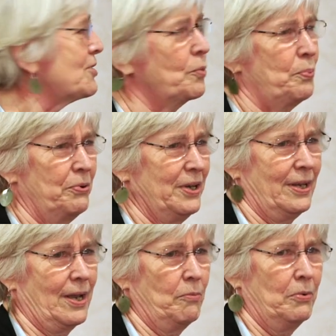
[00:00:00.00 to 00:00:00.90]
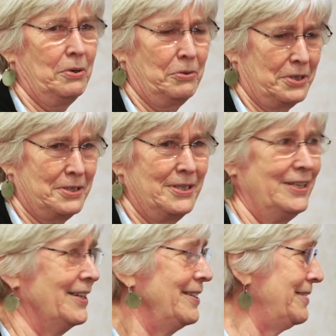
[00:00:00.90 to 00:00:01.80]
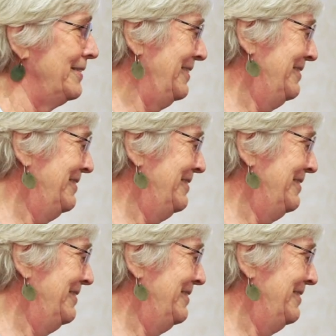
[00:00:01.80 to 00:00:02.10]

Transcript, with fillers: is so pretty. I want you to see it.